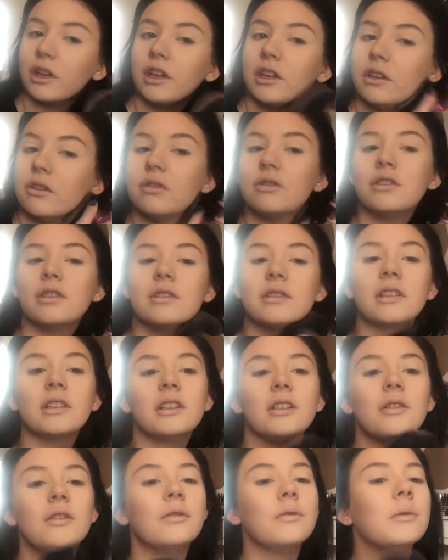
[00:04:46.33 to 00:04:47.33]
Usually it's like
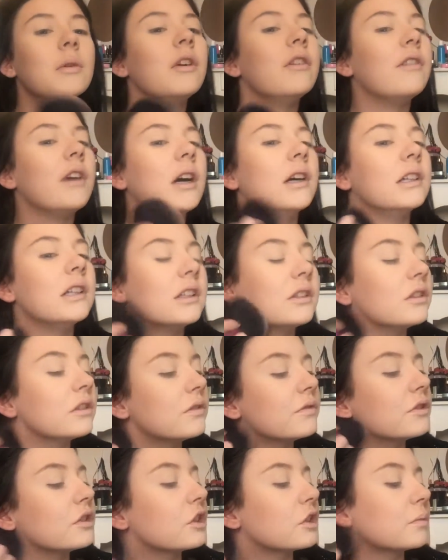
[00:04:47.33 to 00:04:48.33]
the other way around. I don't
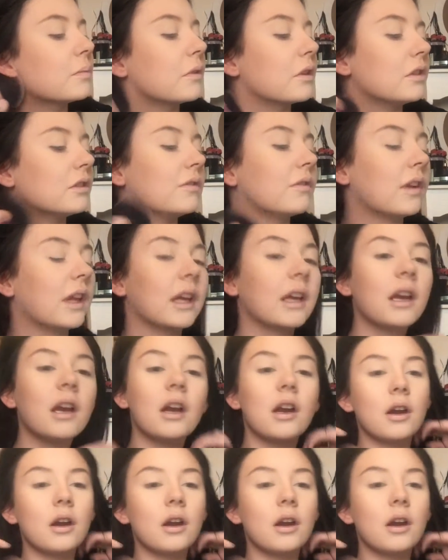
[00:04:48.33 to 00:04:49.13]
know if it's just because of like